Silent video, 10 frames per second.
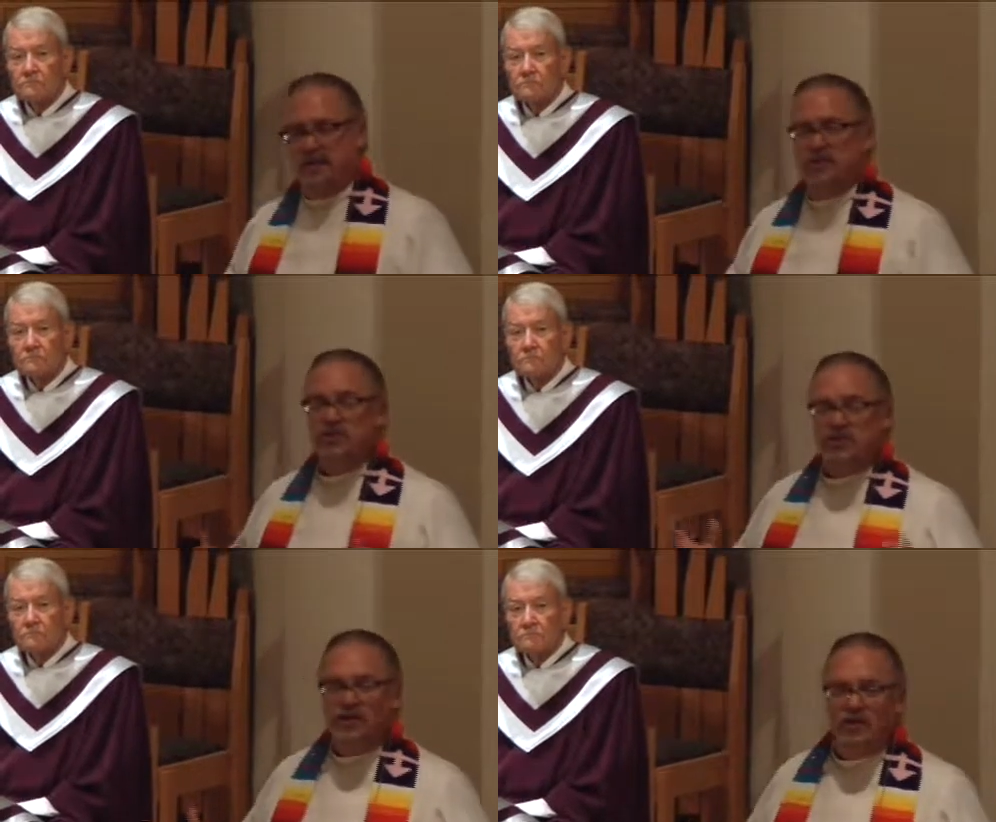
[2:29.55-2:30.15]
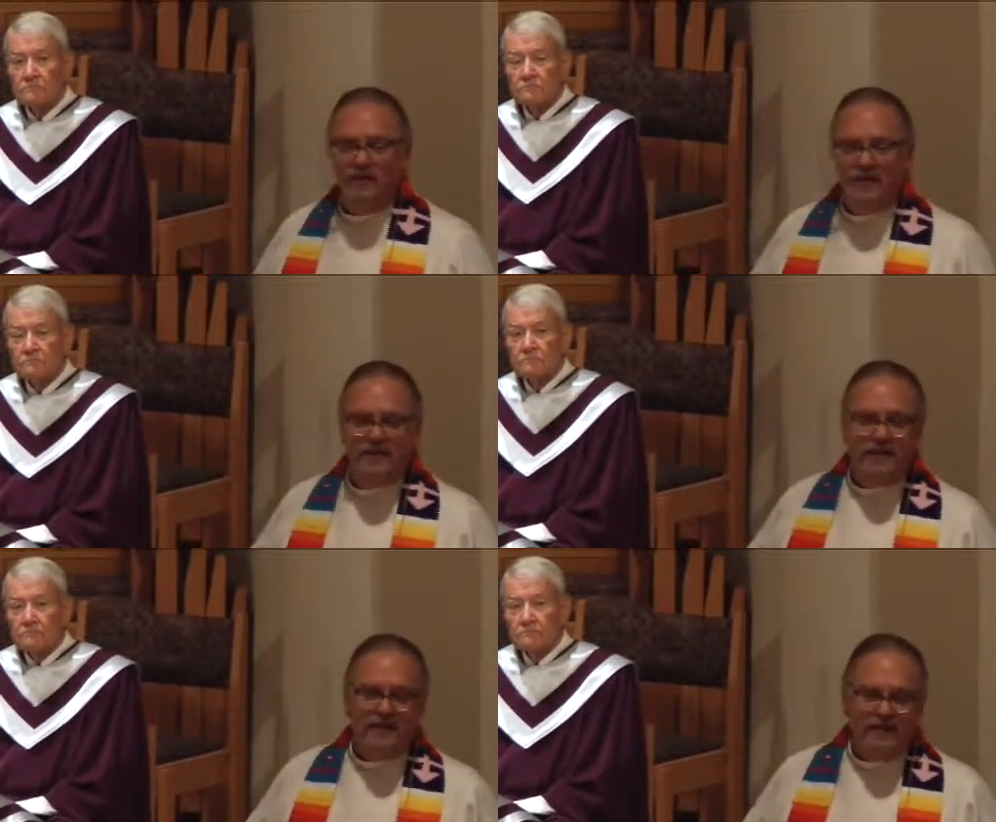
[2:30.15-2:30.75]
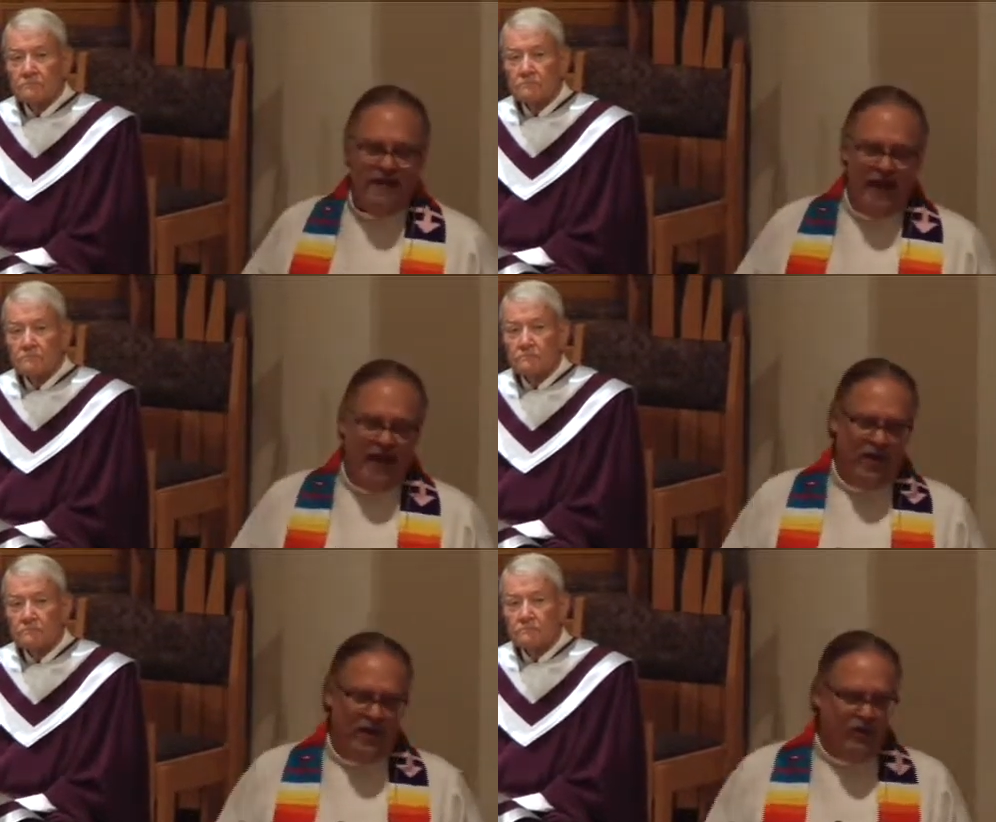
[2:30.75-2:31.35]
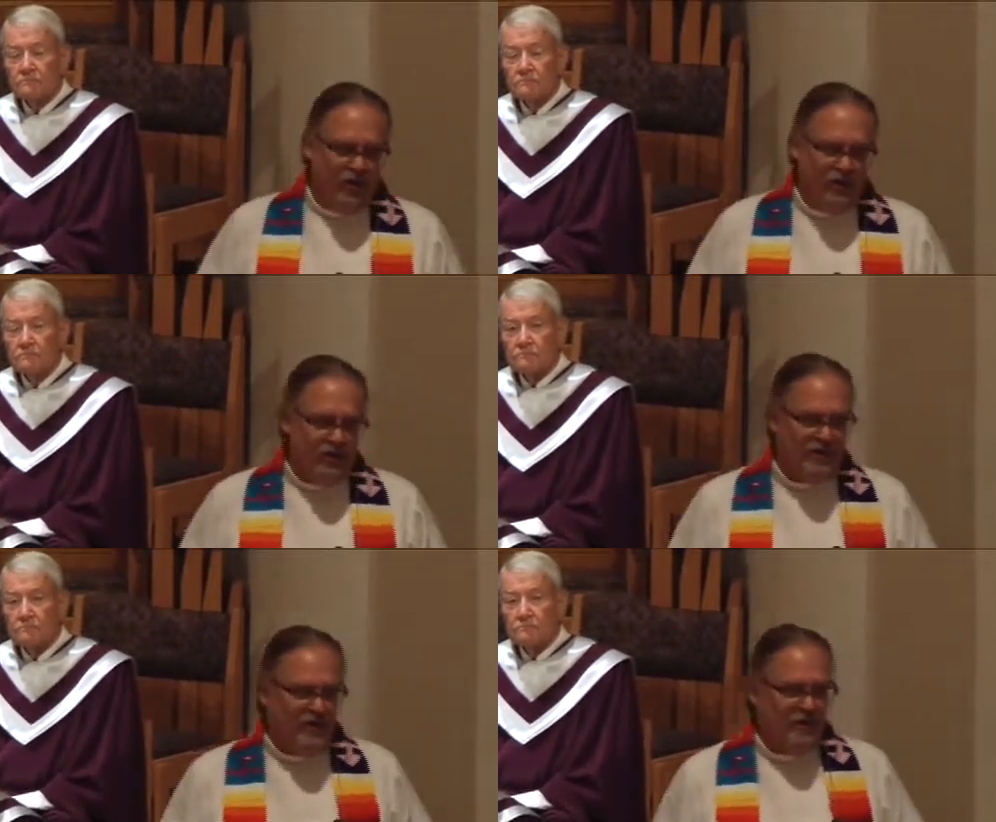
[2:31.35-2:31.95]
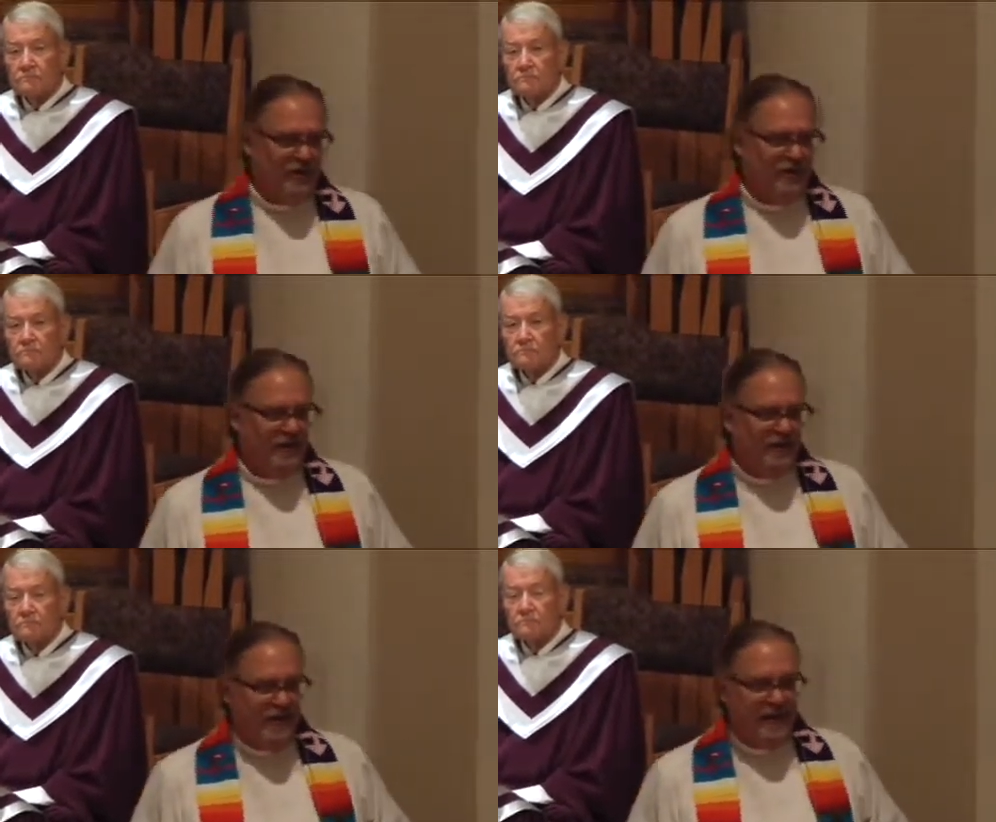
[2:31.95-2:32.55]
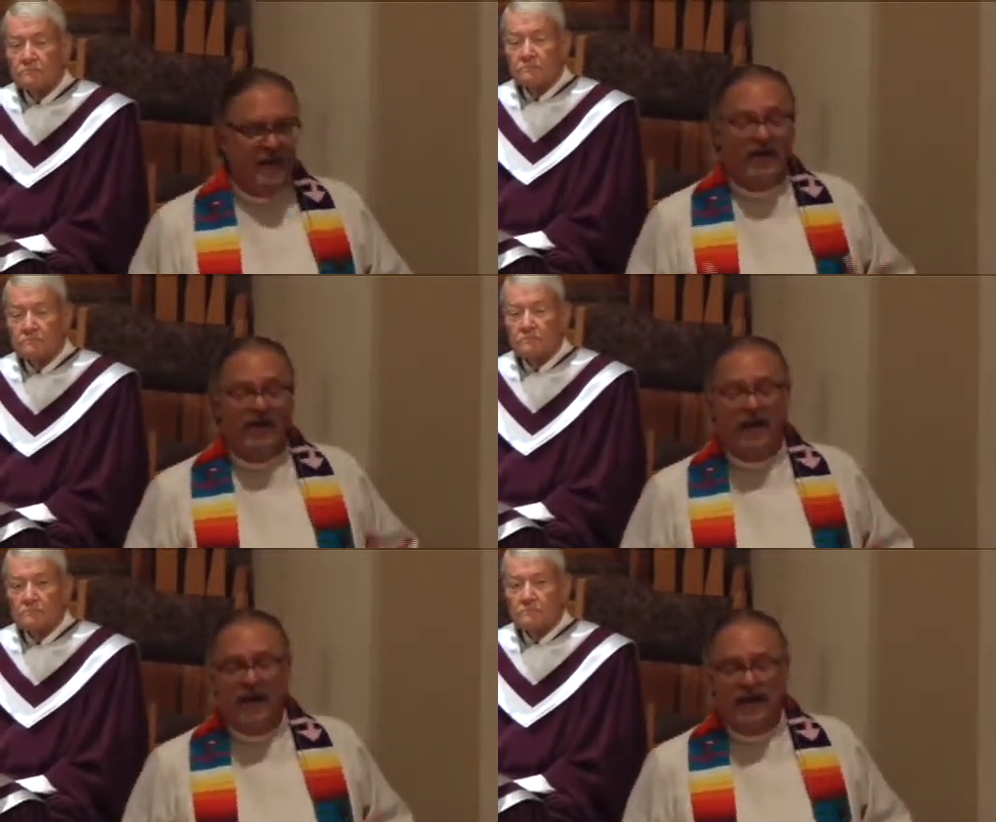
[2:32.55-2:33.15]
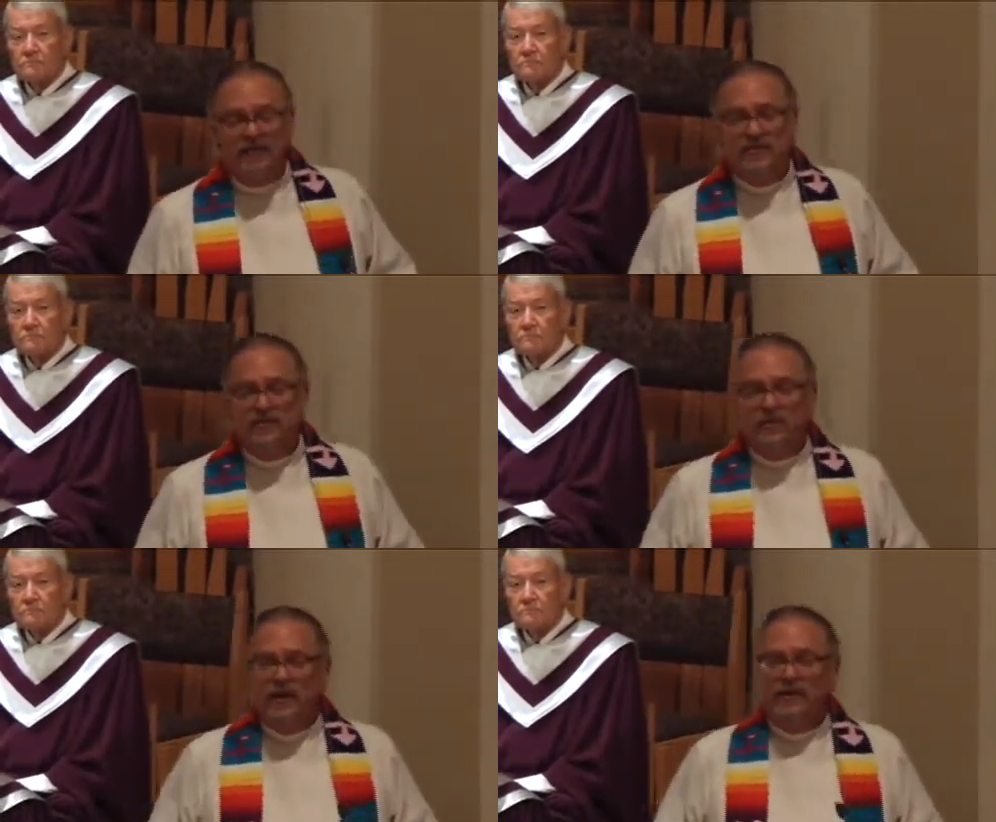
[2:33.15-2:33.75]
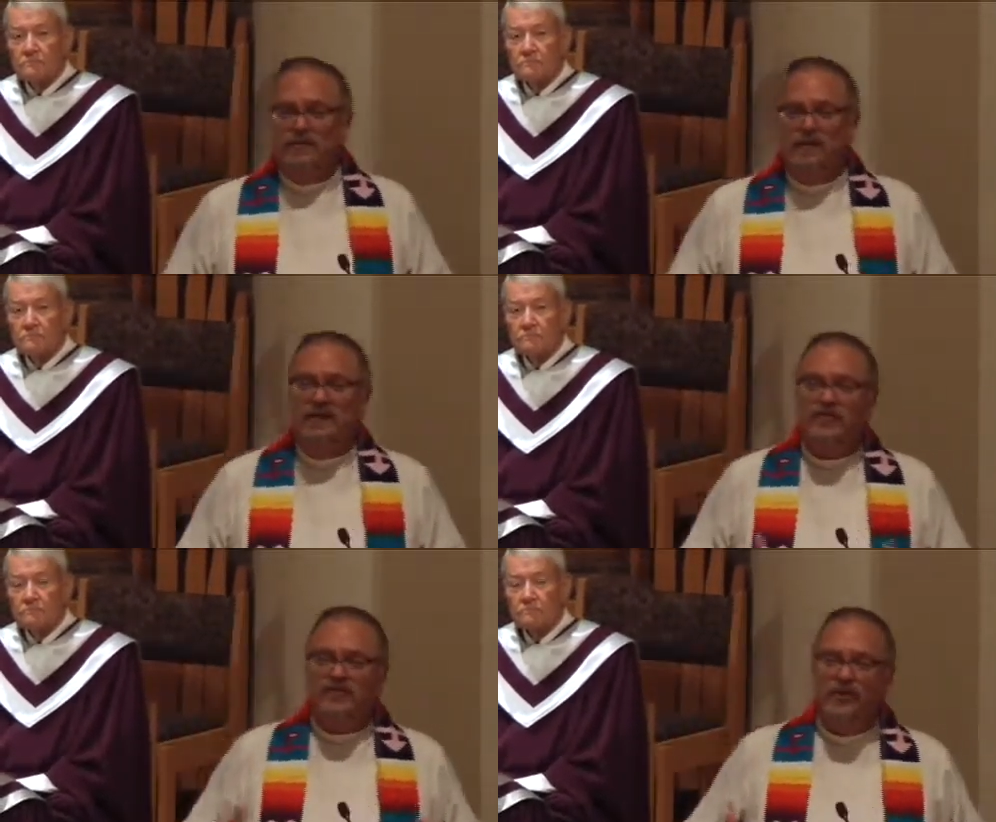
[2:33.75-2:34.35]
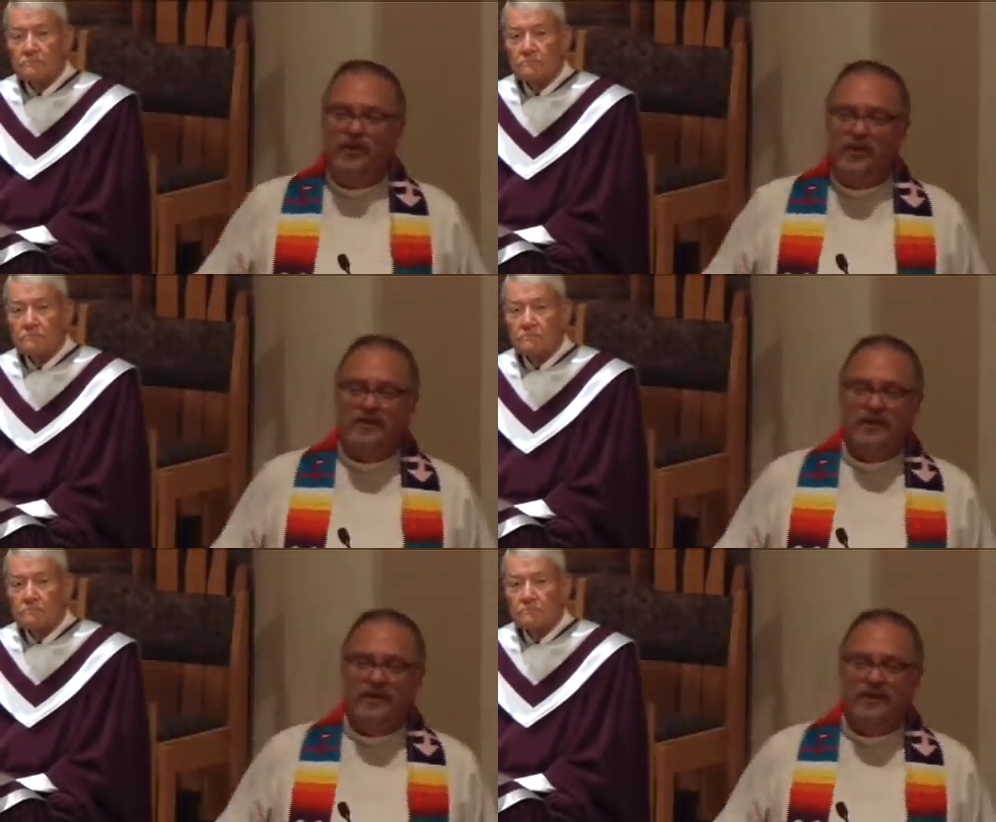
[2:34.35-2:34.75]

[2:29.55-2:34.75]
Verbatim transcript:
Speaker 1: discernment and, and how it works uh, in our lives and what it means for us